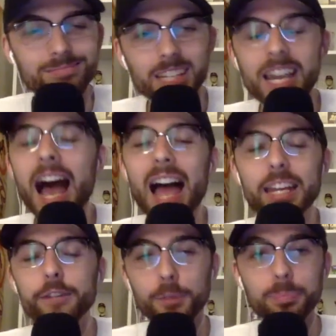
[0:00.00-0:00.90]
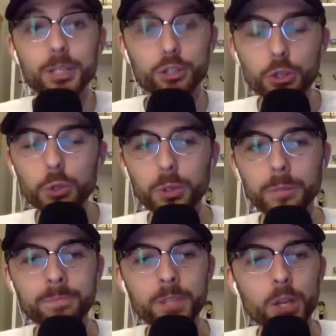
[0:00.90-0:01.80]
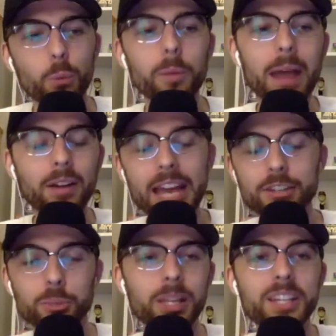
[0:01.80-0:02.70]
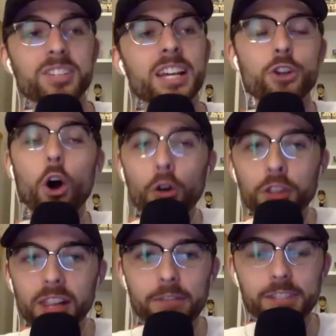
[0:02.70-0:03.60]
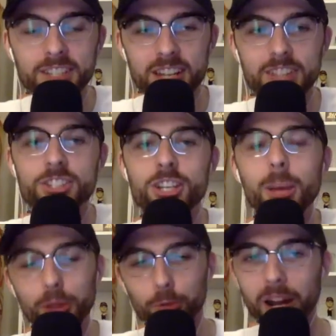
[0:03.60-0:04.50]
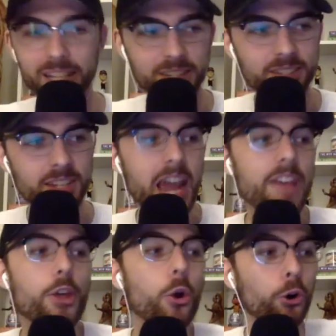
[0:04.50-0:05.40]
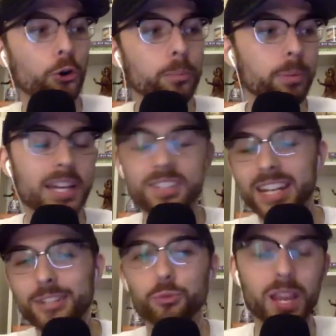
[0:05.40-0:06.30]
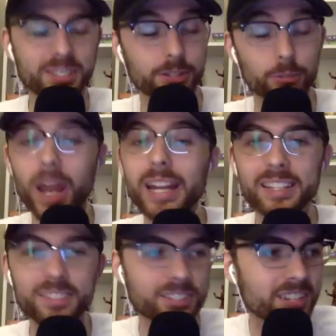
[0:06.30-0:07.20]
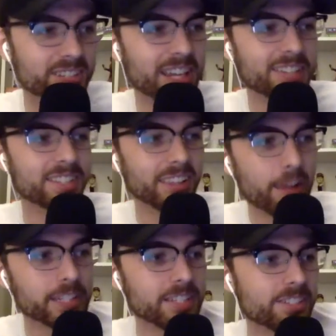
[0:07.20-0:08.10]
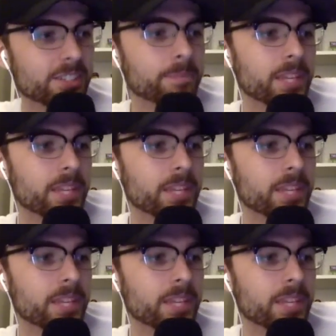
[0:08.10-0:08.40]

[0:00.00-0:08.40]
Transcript: kind of a platoon where Mountcastle plays against all the lefties and some of the righties, and then O'Hearn plays against rest of the righties and sits against the lefties.